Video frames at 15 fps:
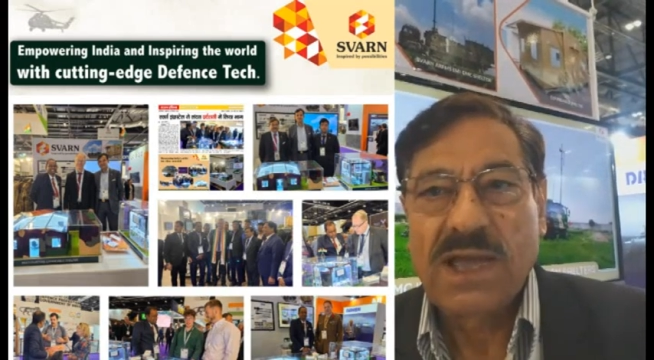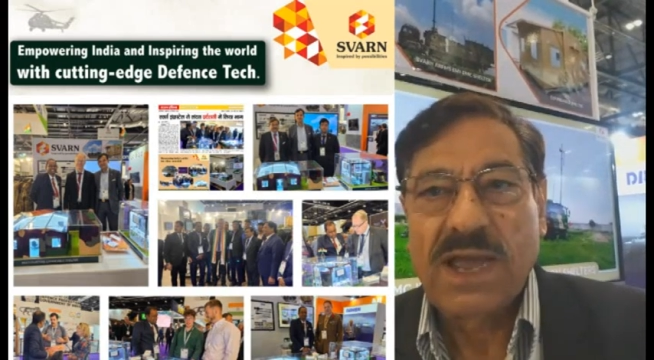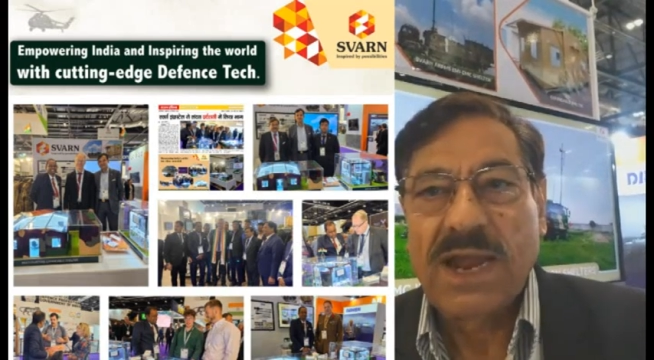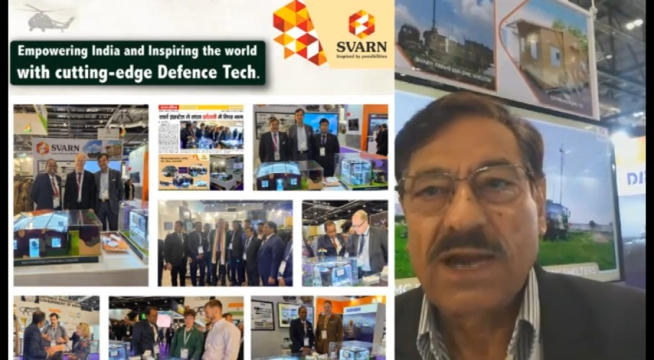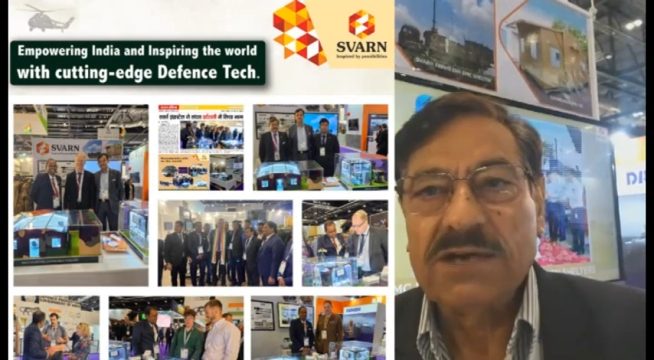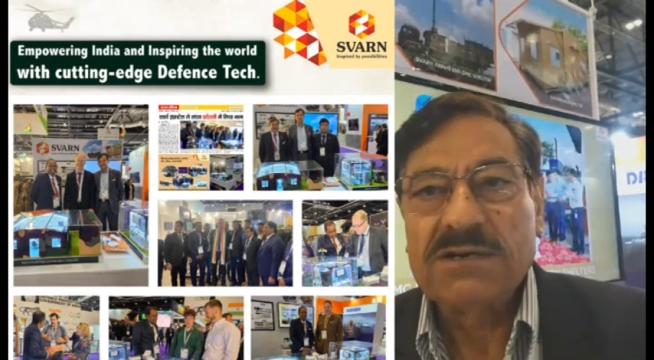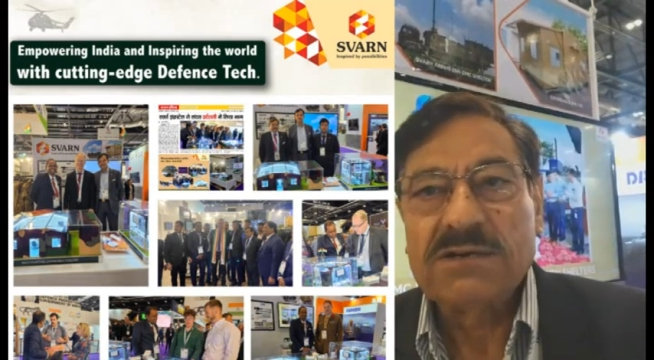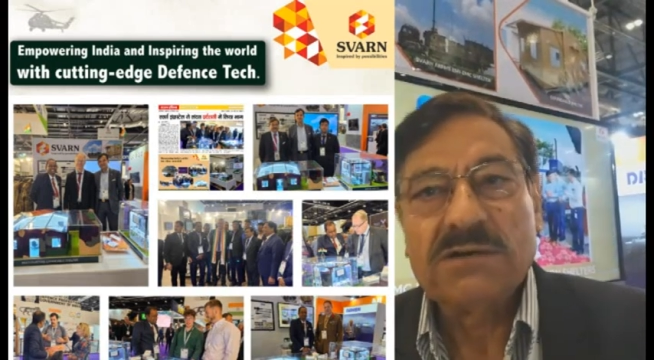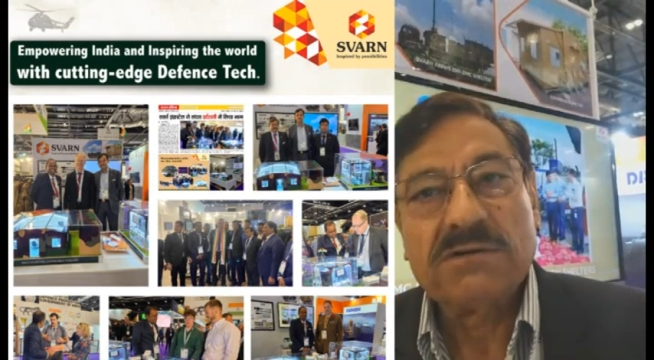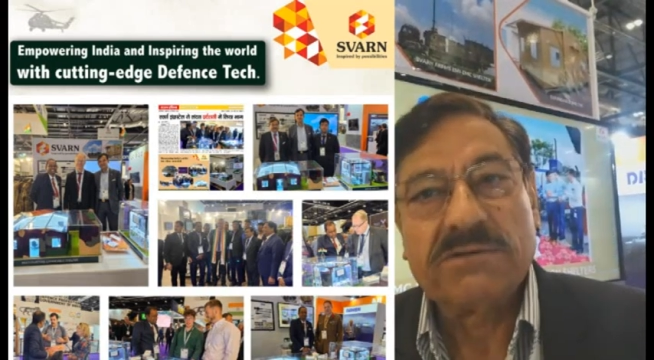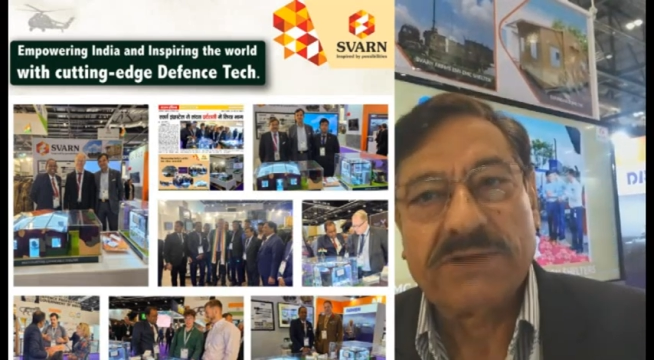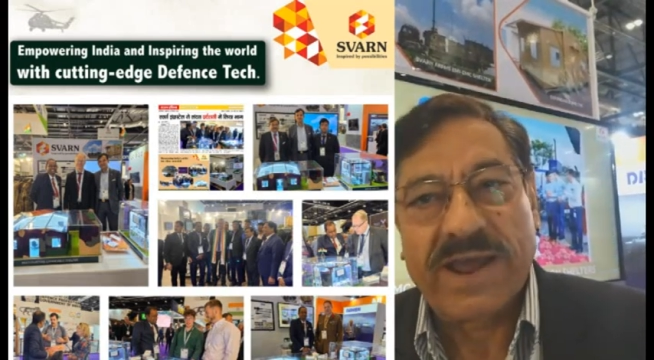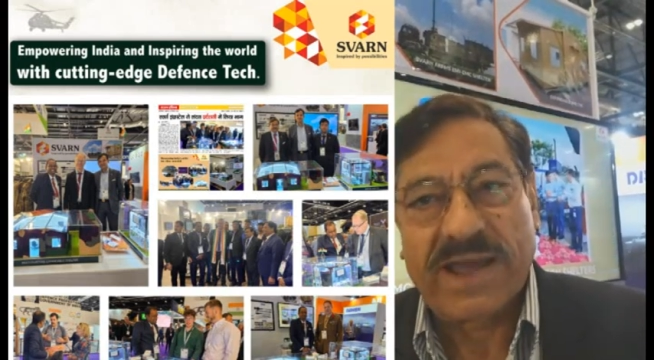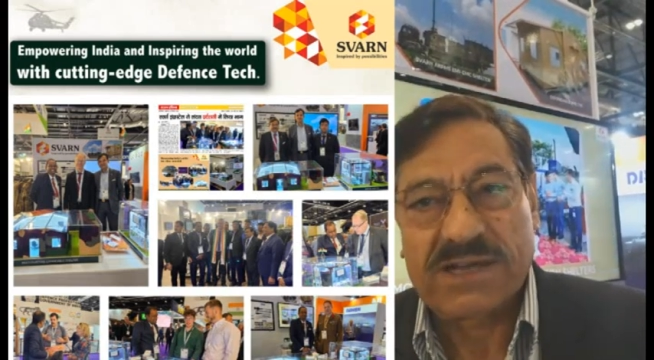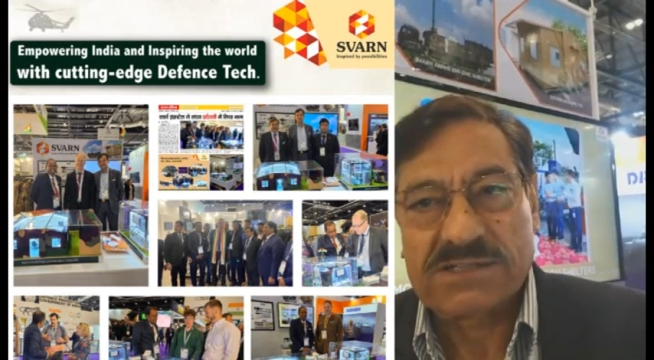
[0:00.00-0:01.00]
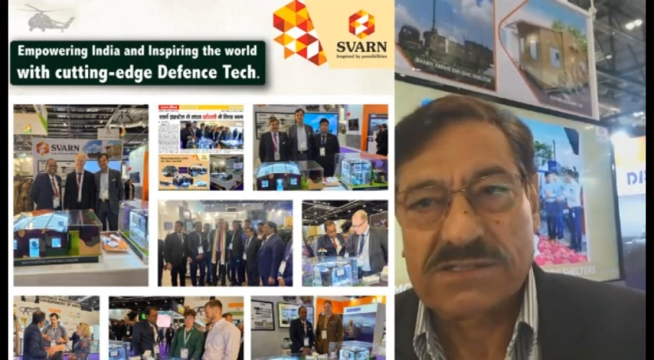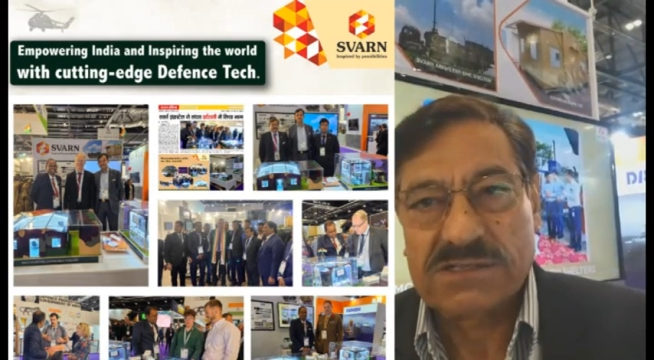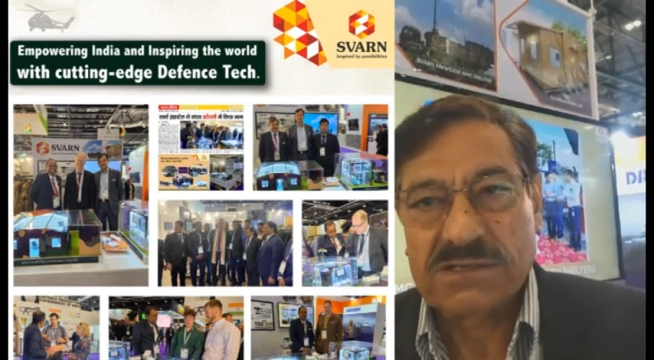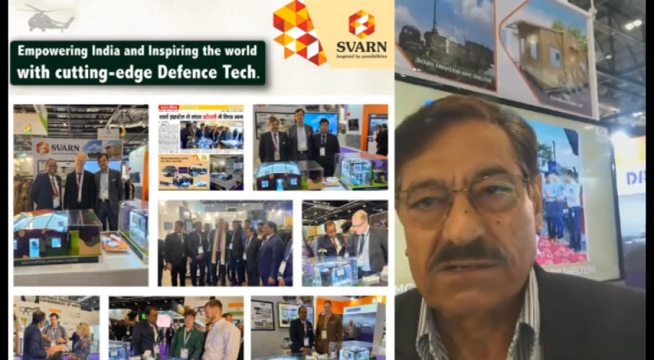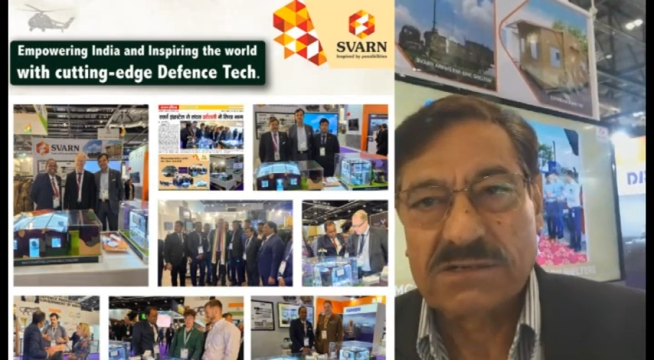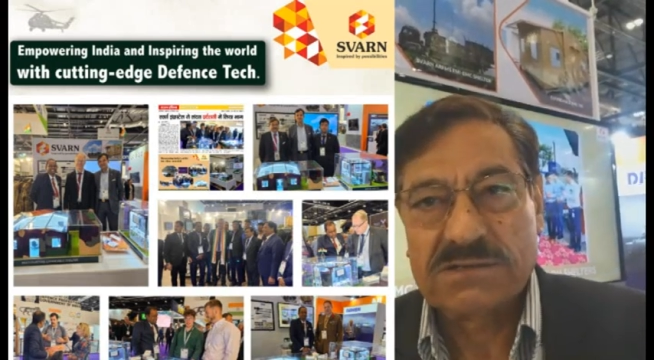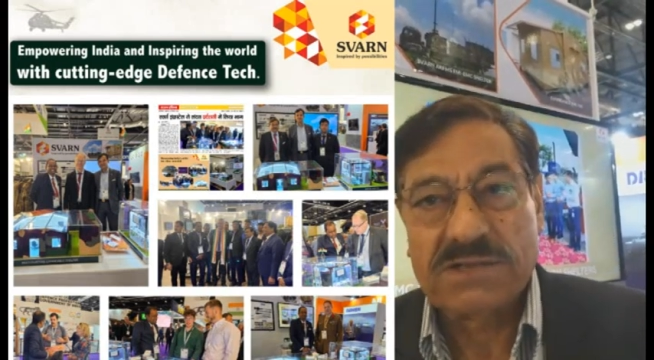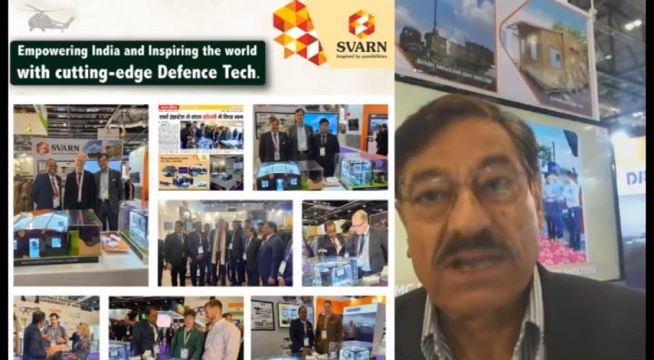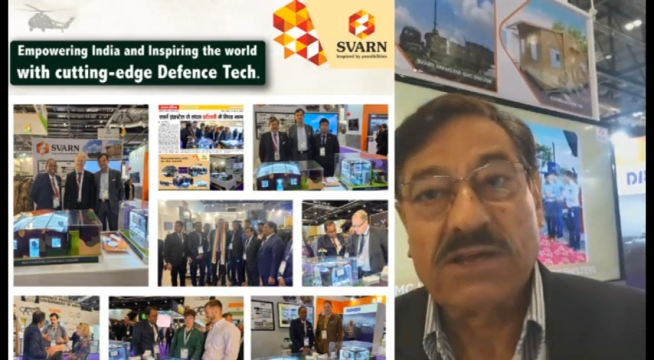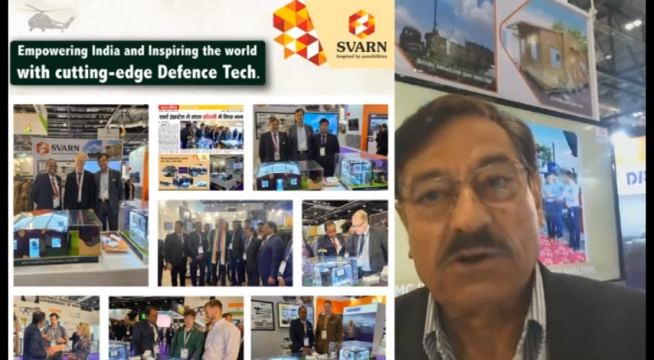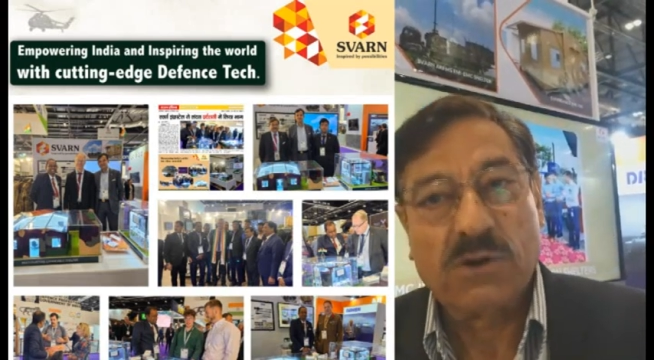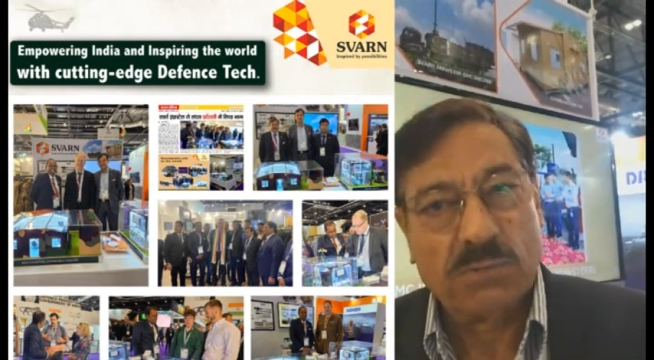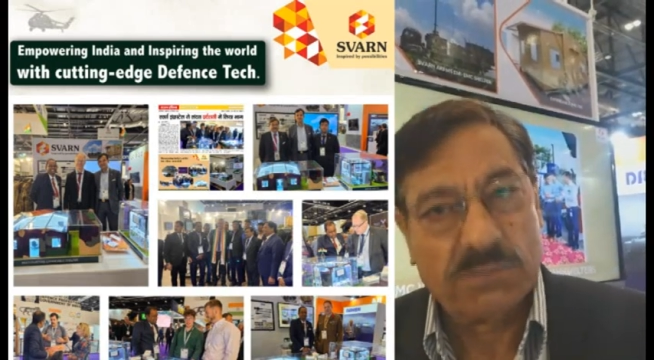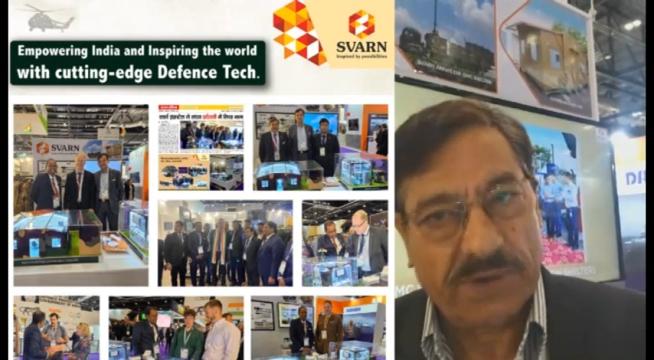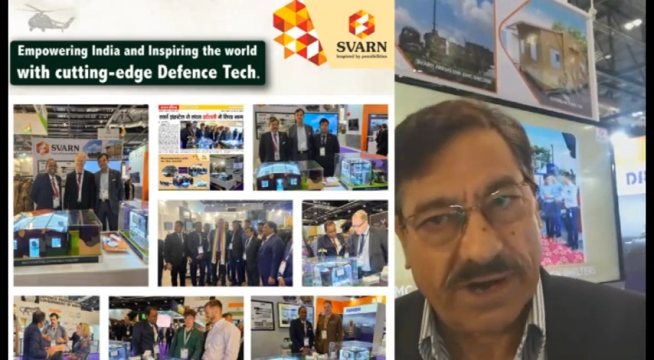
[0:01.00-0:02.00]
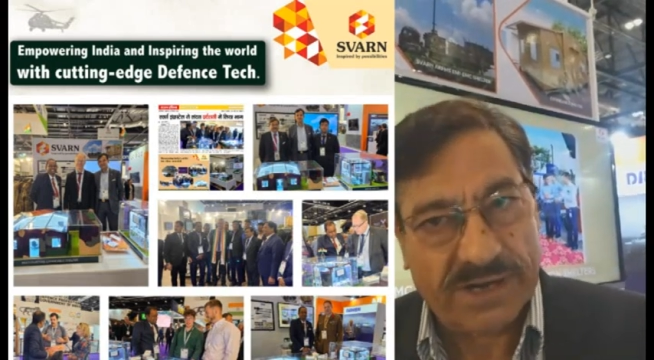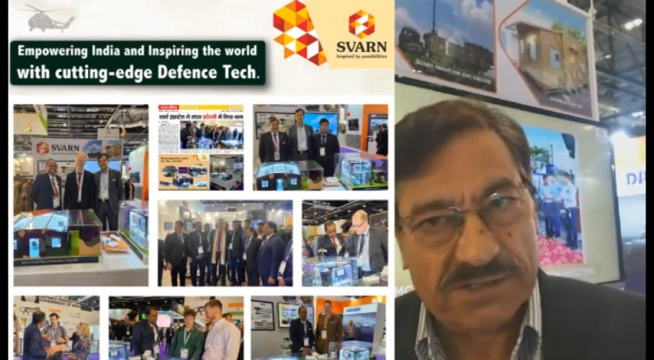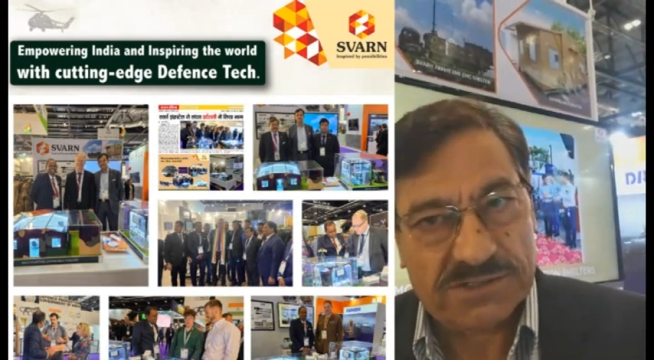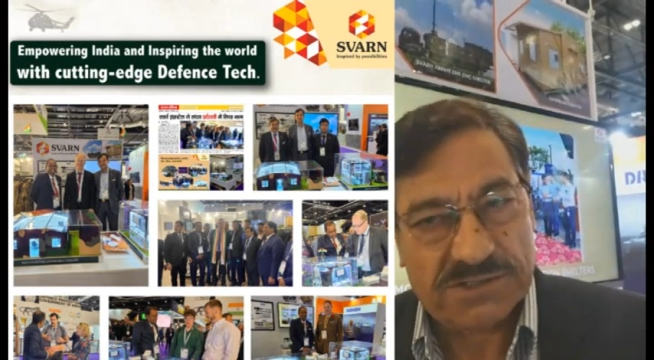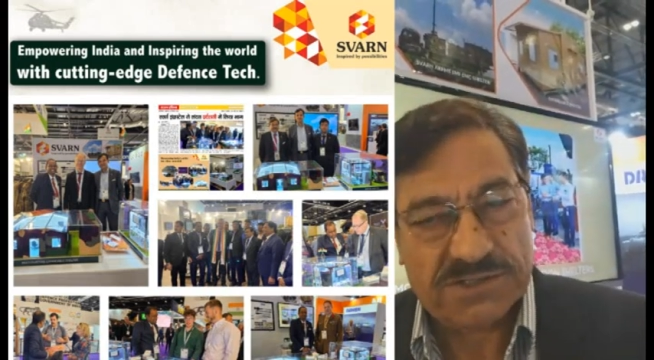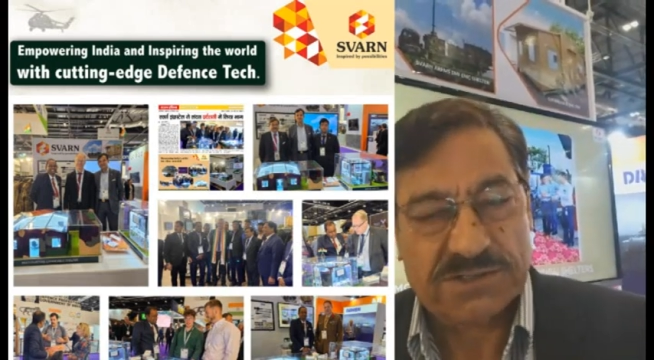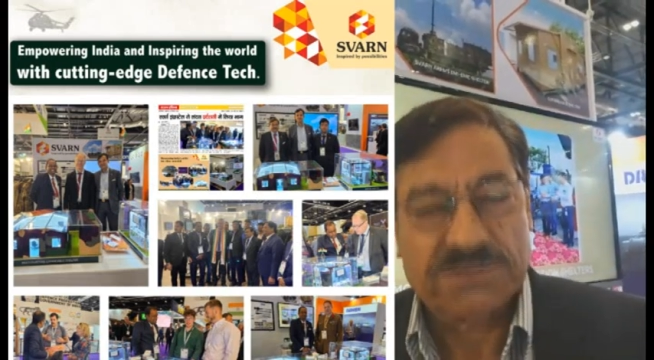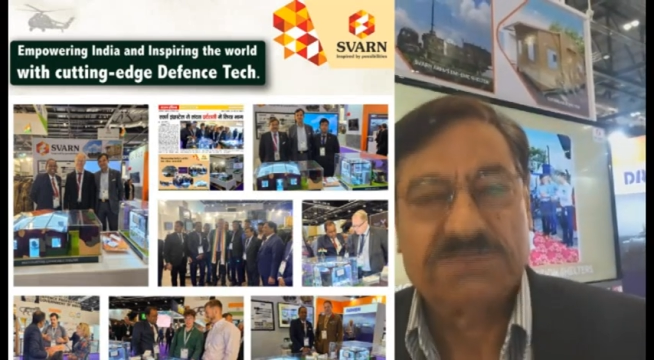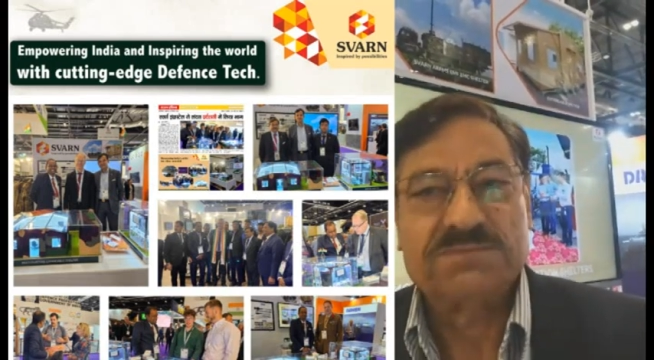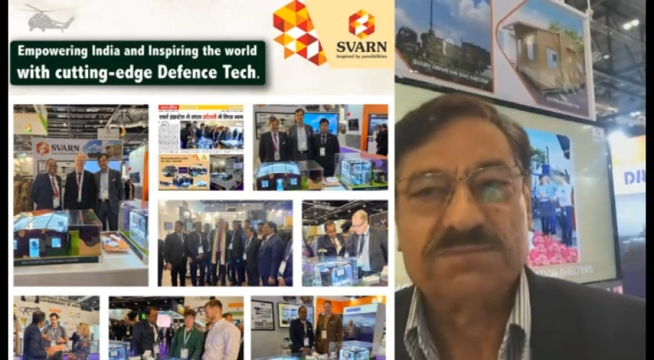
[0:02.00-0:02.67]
and racks, telecom racks.